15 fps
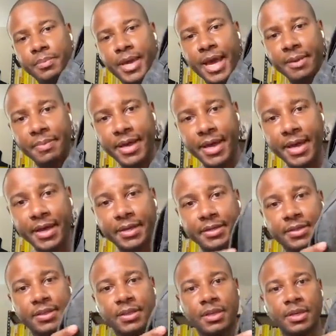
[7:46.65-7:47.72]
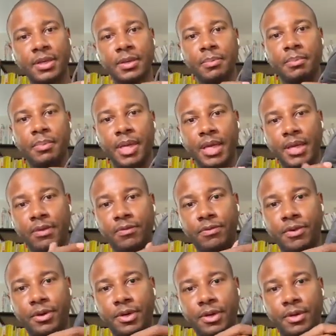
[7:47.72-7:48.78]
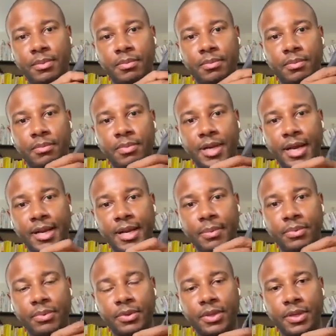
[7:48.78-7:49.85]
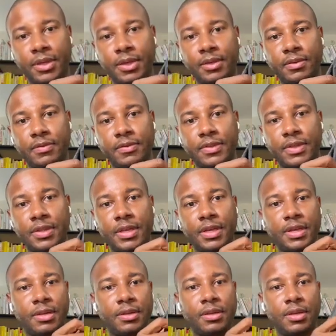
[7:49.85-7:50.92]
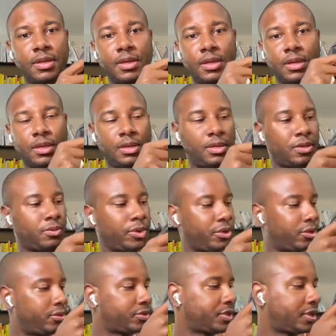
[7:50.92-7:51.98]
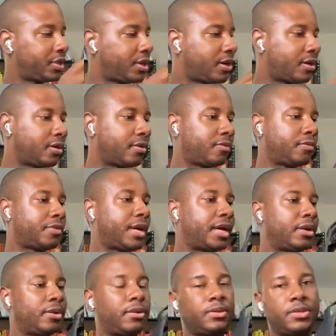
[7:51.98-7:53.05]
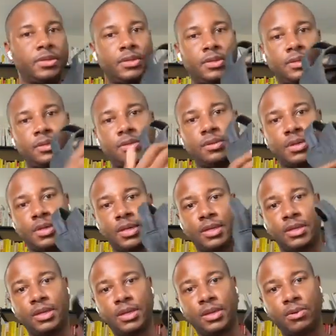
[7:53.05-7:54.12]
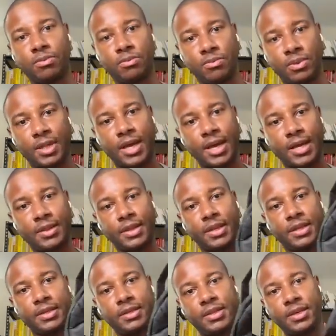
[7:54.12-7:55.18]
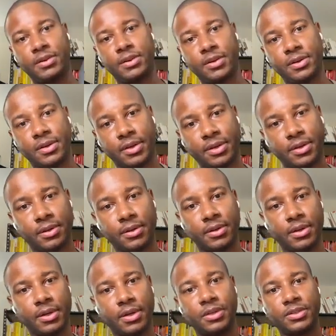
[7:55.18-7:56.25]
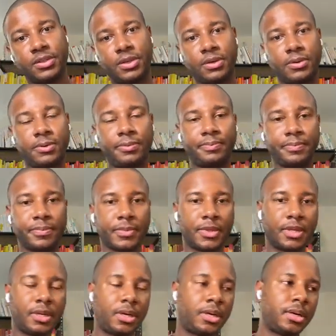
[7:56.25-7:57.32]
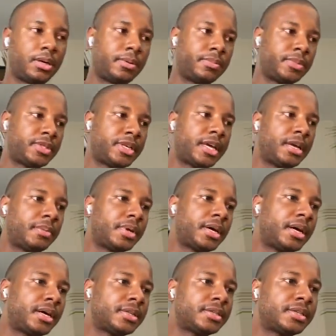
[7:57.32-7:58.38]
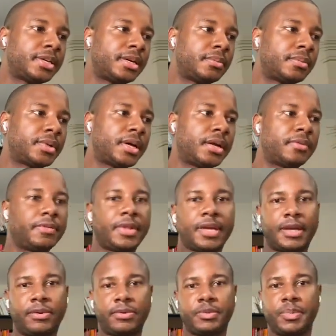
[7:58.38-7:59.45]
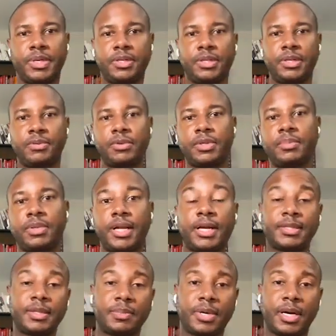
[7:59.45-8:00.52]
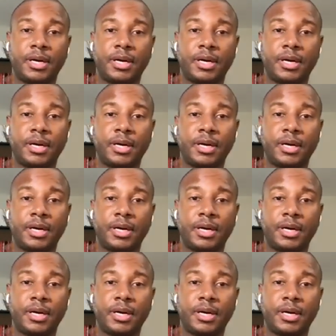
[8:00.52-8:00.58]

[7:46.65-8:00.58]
backpacks made from pineapple leaves, and then we're using our vinyl to line the interior here. So same concept, kind of like I was mentioning with the plastic